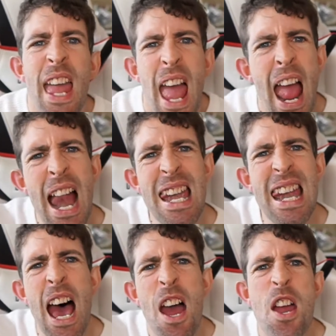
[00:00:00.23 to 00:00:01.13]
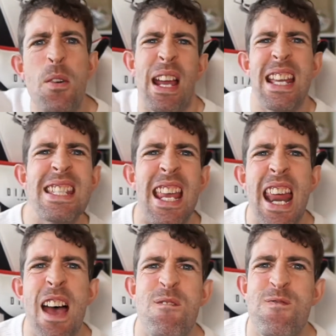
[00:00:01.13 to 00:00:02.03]
Hello
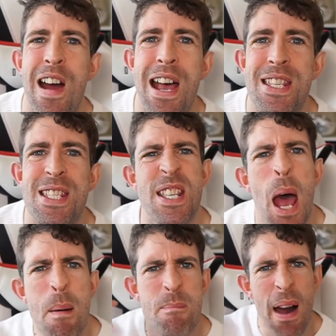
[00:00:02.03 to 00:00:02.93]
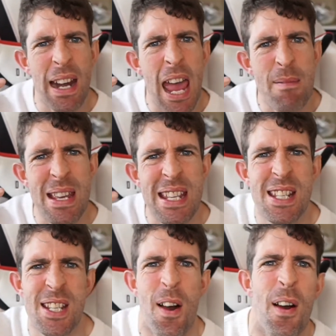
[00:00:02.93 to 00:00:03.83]
internet friends, my name is
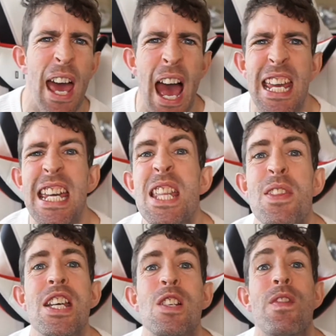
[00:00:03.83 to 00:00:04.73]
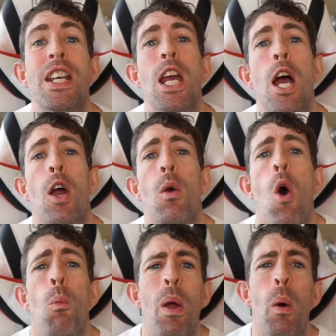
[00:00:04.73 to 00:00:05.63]
John and in this video
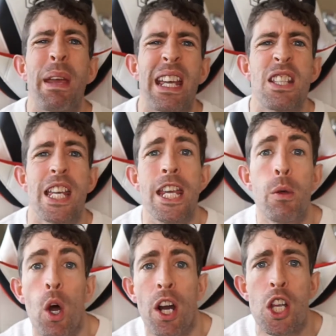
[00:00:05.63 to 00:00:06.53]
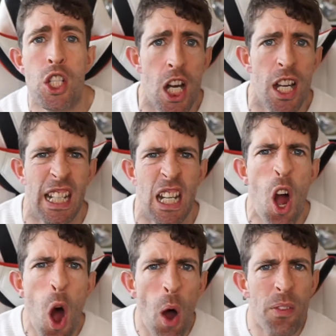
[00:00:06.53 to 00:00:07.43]
we will be continuing on our journey
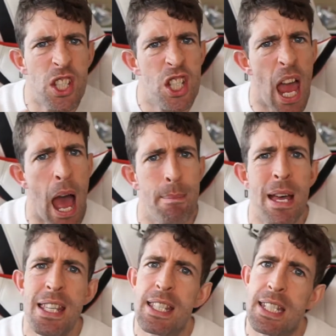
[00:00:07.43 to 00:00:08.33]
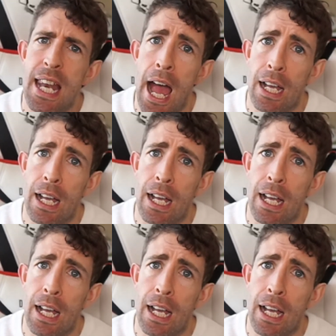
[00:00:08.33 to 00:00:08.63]
on the Jam stack.